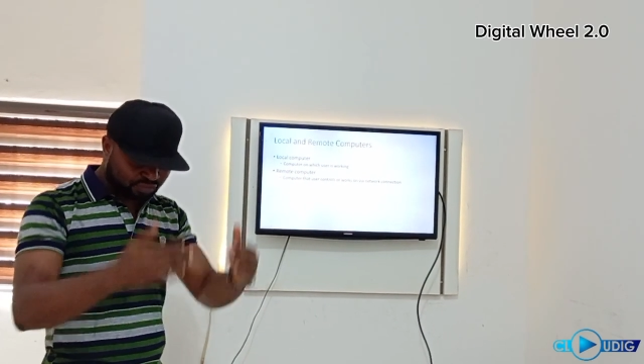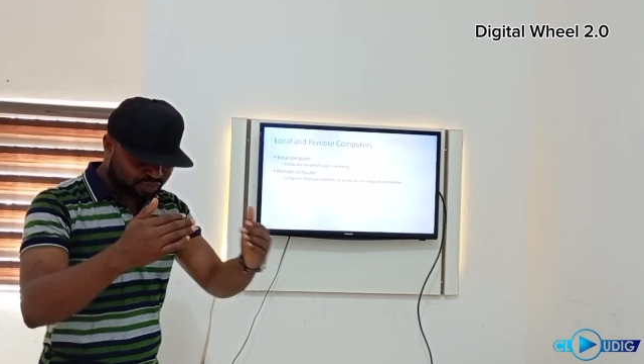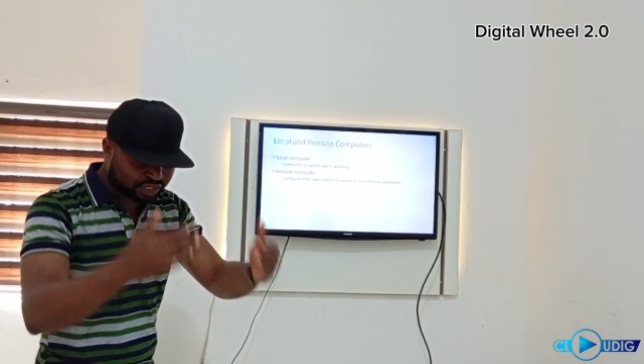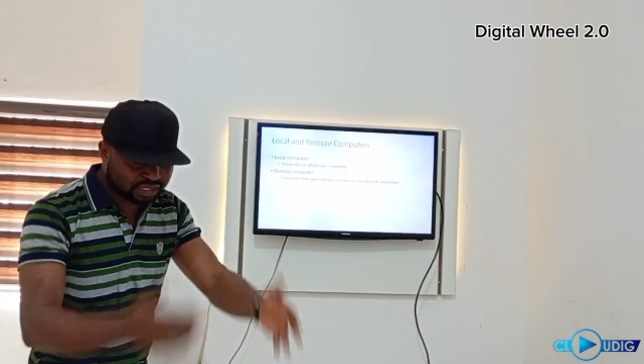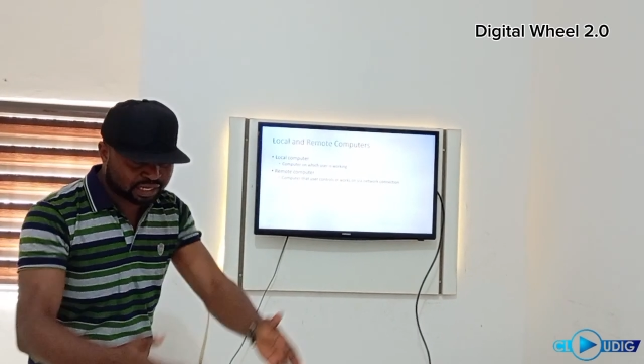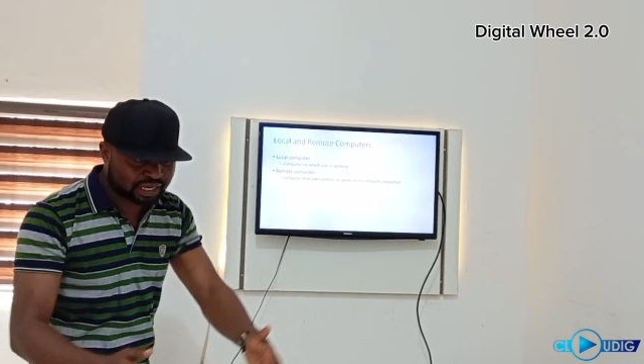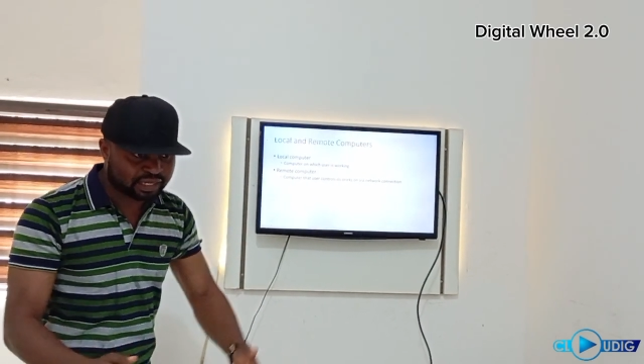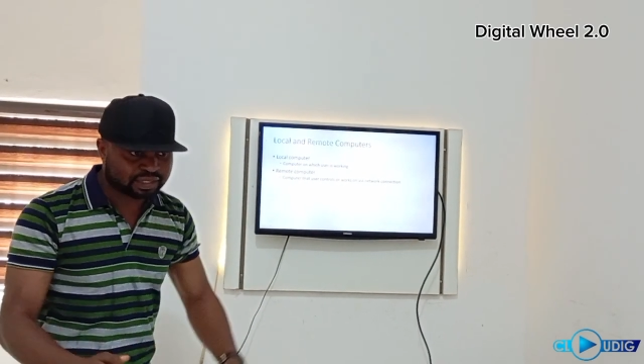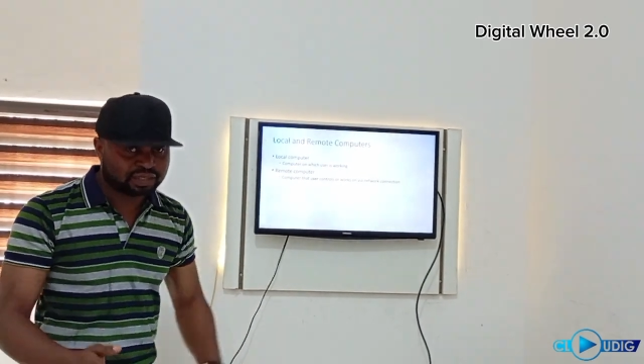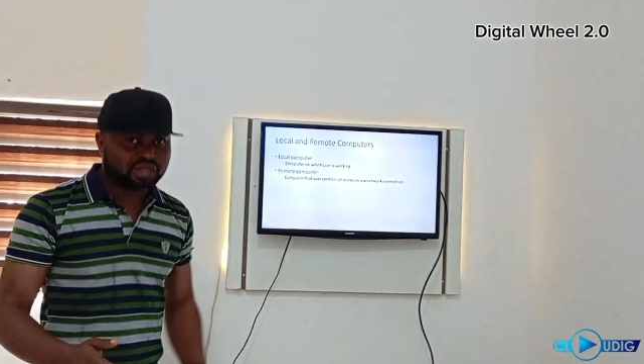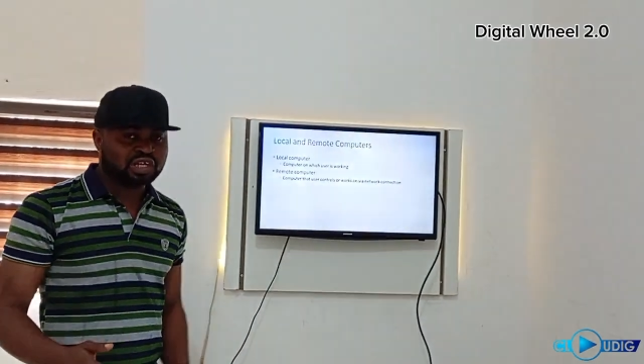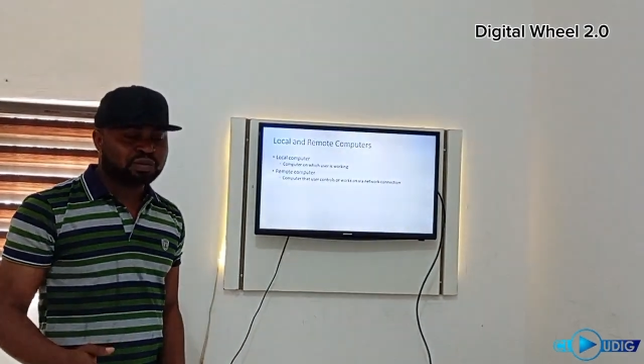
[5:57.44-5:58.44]
physical,
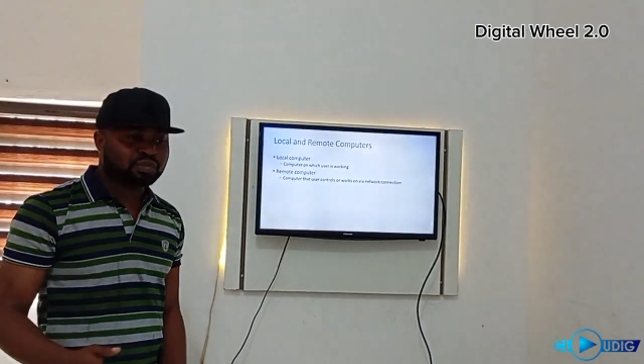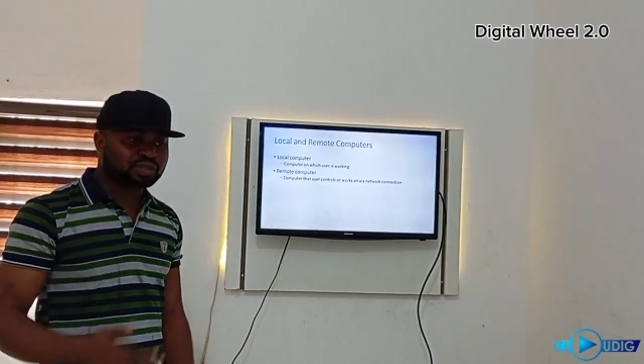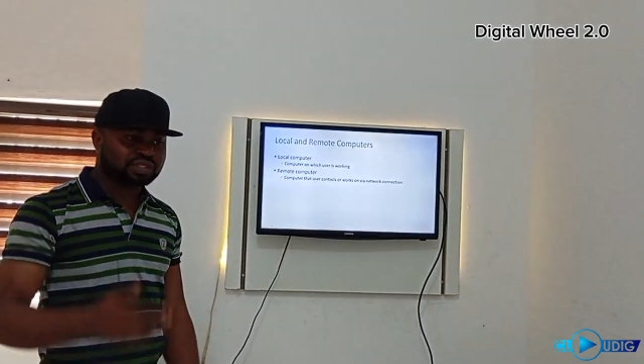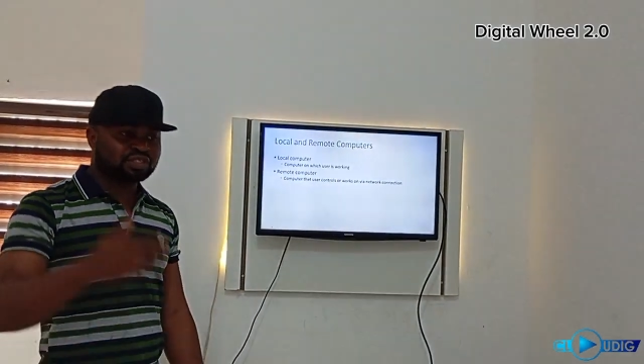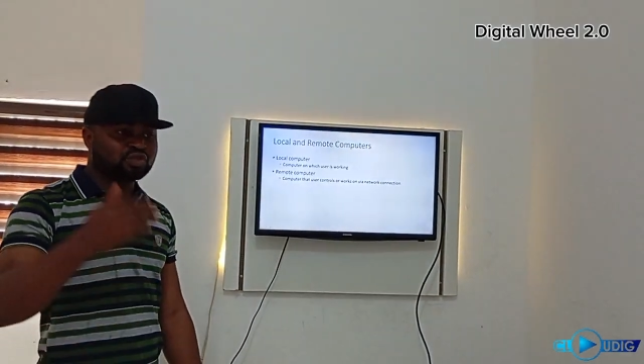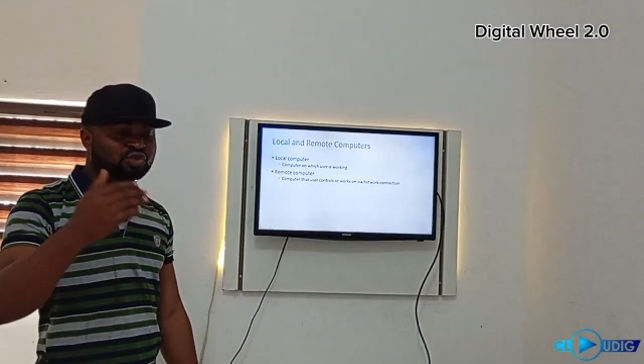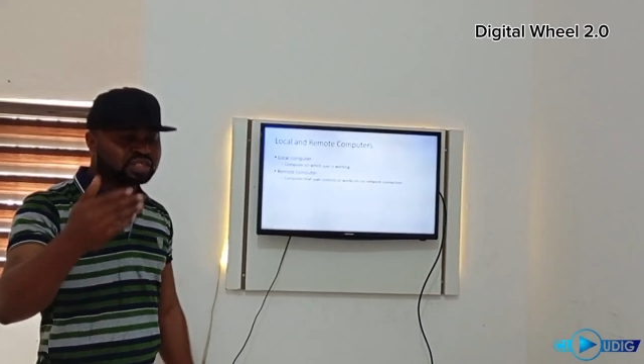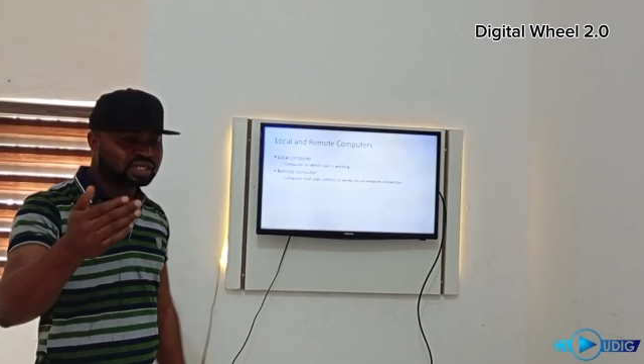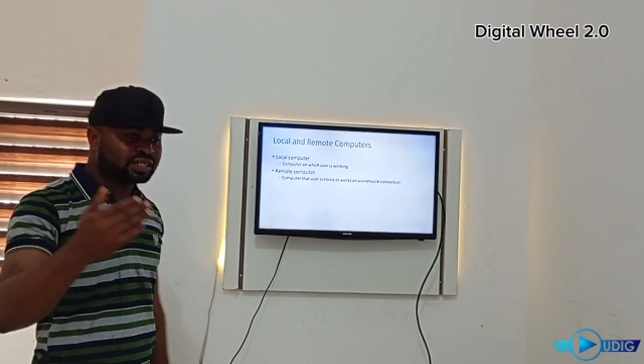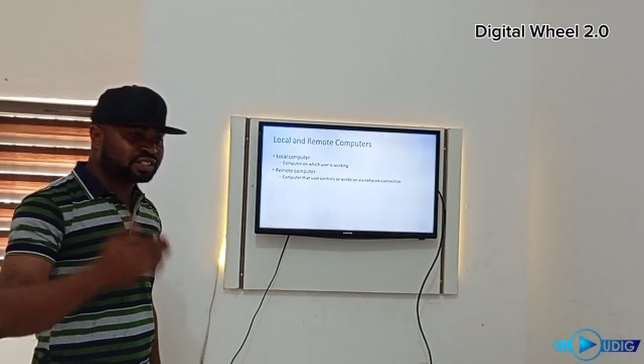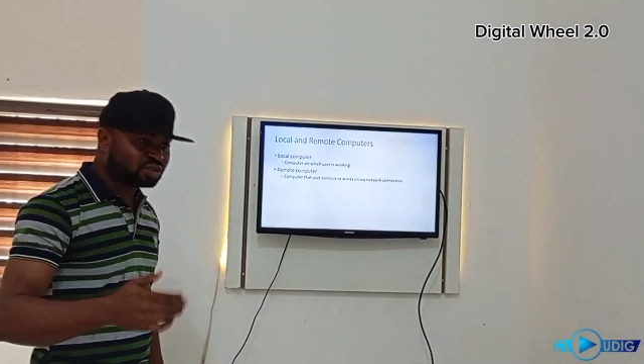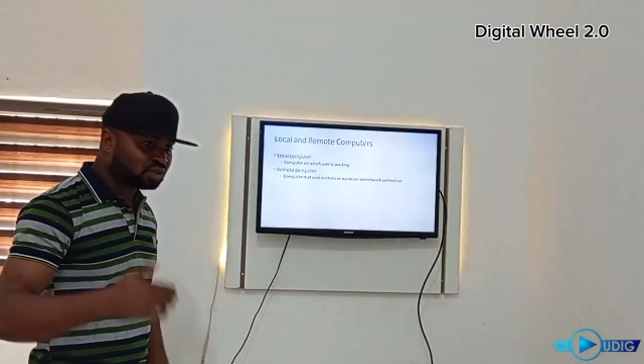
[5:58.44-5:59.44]
but it's using a
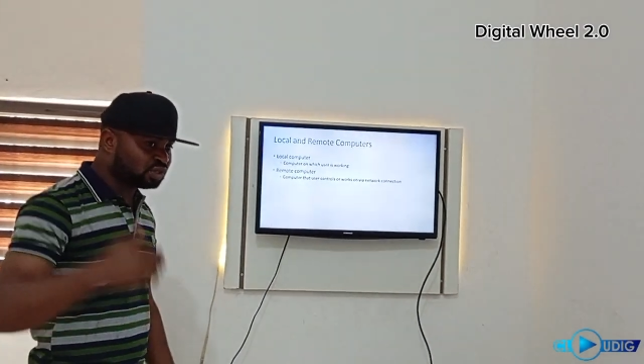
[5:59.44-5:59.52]
resource